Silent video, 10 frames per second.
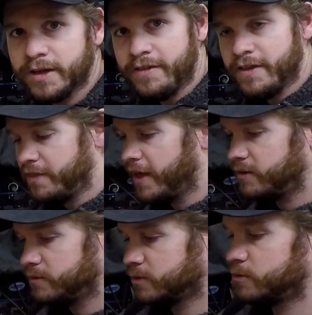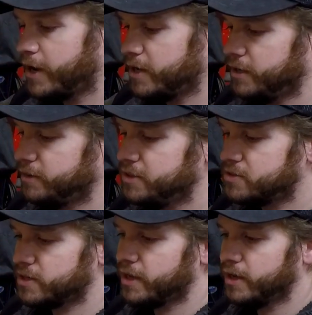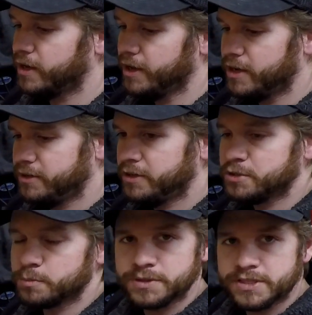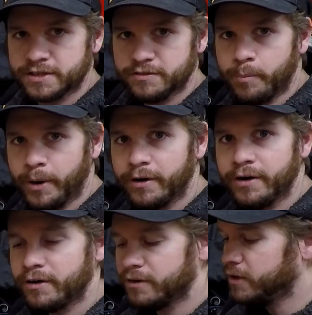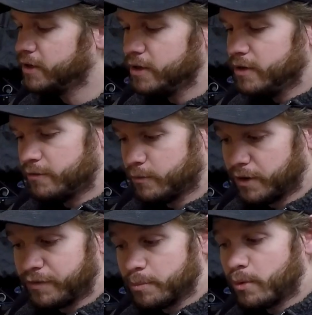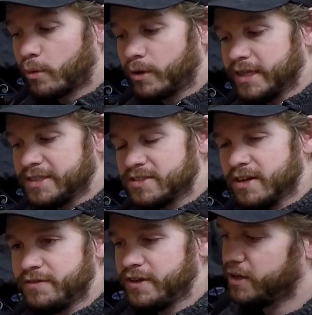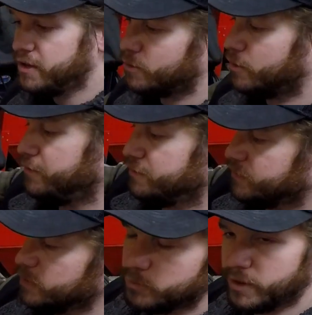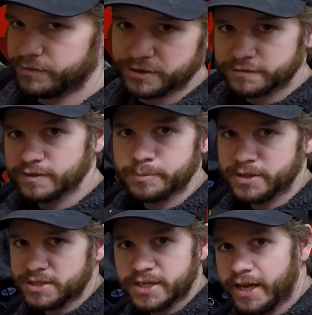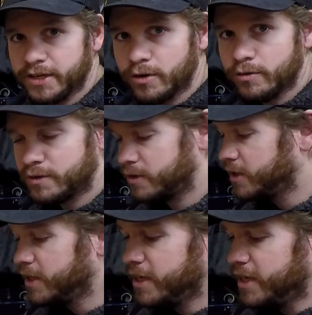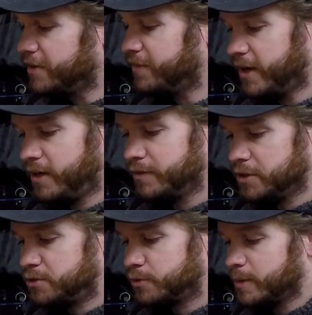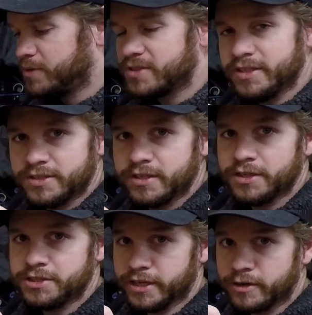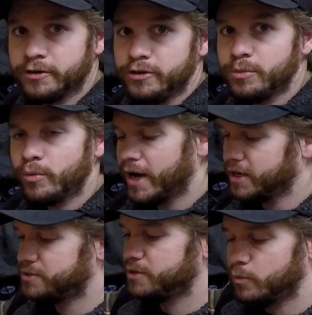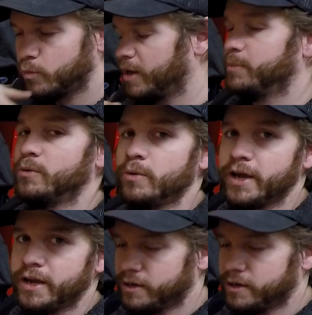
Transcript: and then that'll create at least an initial protective barrier for whenever you're pouring that stuff in, or if whenever you're flipping the tank over. If any of it drips, it's going to touch that carnauba wax. You can wipe it away